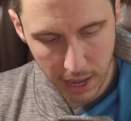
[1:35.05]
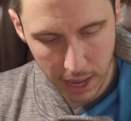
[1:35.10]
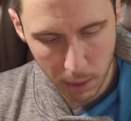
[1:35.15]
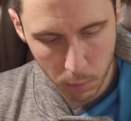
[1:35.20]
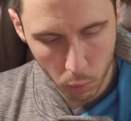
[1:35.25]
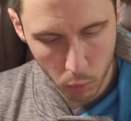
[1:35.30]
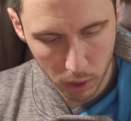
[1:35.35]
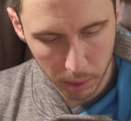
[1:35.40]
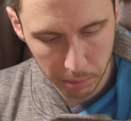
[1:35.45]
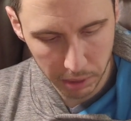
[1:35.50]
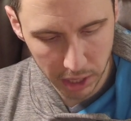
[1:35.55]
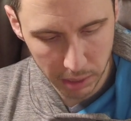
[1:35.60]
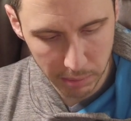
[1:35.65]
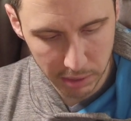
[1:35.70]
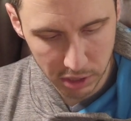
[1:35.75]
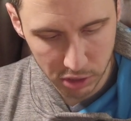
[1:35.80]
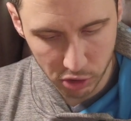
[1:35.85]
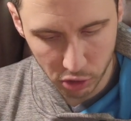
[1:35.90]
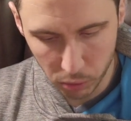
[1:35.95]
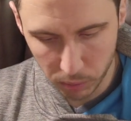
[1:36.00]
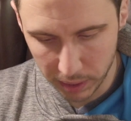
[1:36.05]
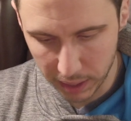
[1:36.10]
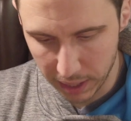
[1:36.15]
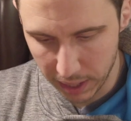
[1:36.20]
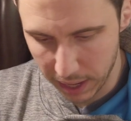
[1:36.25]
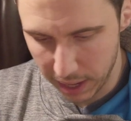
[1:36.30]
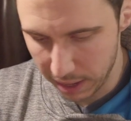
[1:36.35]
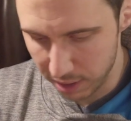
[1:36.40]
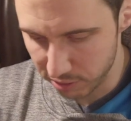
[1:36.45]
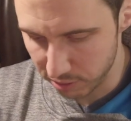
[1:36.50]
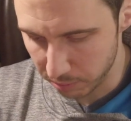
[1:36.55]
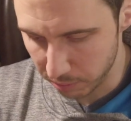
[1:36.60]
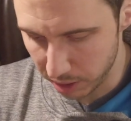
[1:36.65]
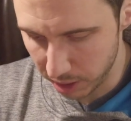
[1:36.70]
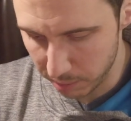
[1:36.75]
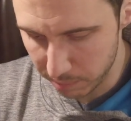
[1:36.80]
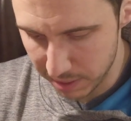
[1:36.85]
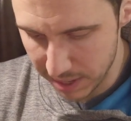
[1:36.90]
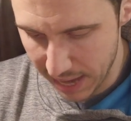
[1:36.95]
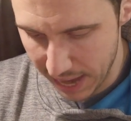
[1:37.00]
and what I'm going to be doing is I'm
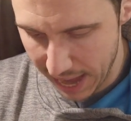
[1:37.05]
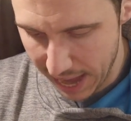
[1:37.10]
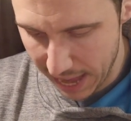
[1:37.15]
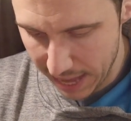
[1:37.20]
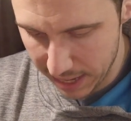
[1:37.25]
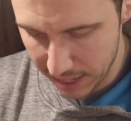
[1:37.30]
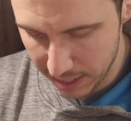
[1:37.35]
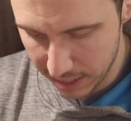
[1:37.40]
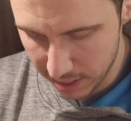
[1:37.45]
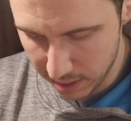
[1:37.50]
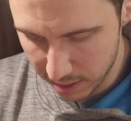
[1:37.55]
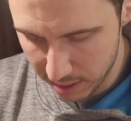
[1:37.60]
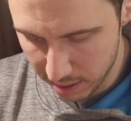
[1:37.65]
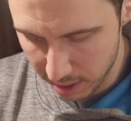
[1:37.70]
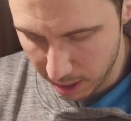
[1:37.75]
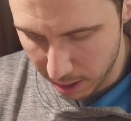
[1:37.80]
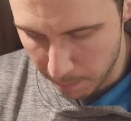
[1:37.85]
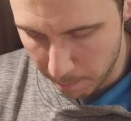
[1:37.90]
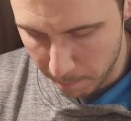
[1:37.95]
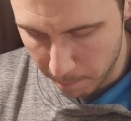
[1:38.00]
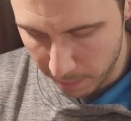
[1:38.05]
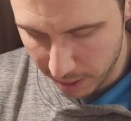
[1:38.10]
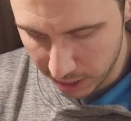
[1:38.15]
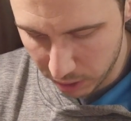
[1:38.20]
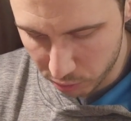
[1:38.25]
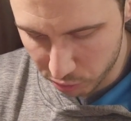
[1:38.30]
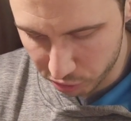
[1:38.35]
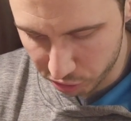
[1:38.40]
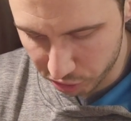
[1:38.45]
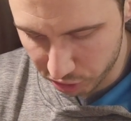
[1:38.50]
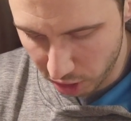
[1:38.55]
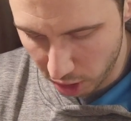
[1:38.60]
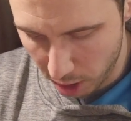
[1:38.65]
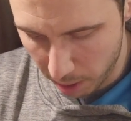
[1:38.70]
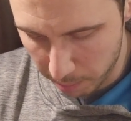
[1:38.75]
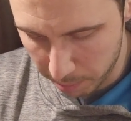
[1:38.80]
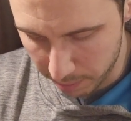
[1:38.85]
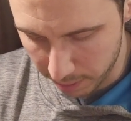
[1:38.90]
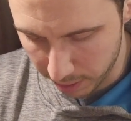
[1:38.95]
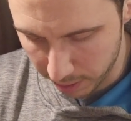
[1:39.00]
going to be adding a
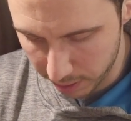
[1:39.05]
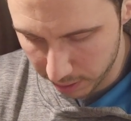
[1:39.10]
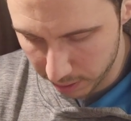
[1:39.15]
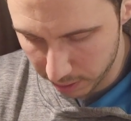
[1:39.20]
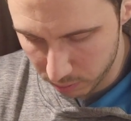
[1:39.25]
microscopic,